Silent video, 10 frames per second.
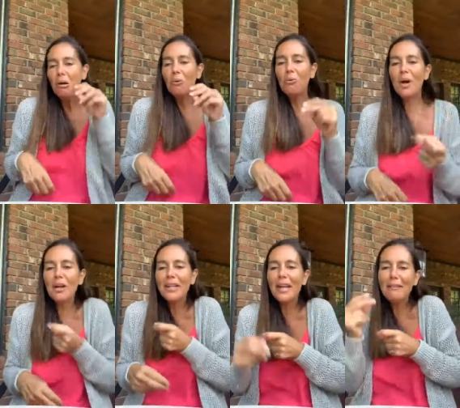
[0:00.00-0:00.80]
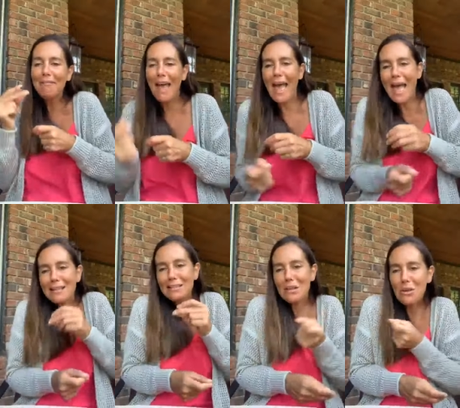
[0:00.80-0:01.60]
working nine
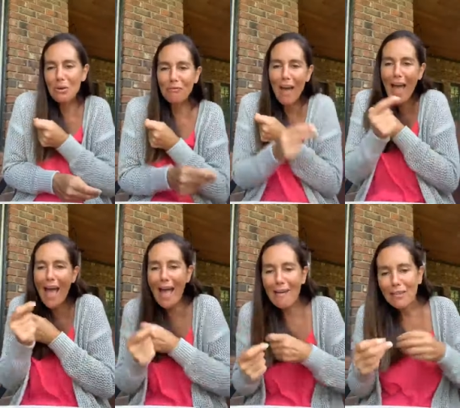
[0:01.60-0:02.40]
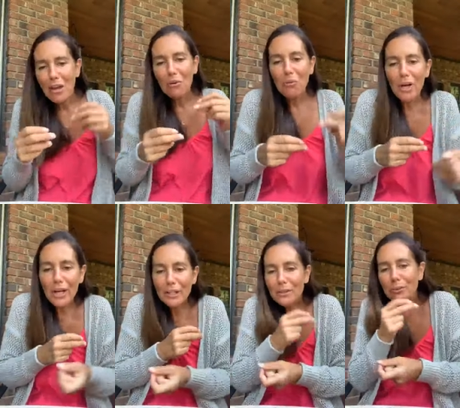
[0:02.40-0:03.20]
to five,
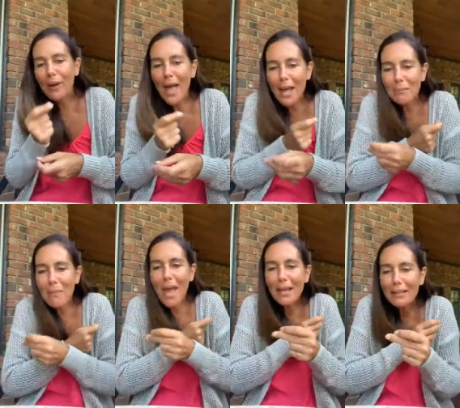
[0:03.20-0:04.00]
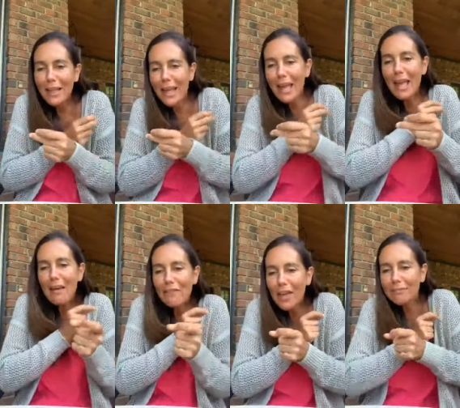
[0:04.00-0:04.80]
what a way to make a living.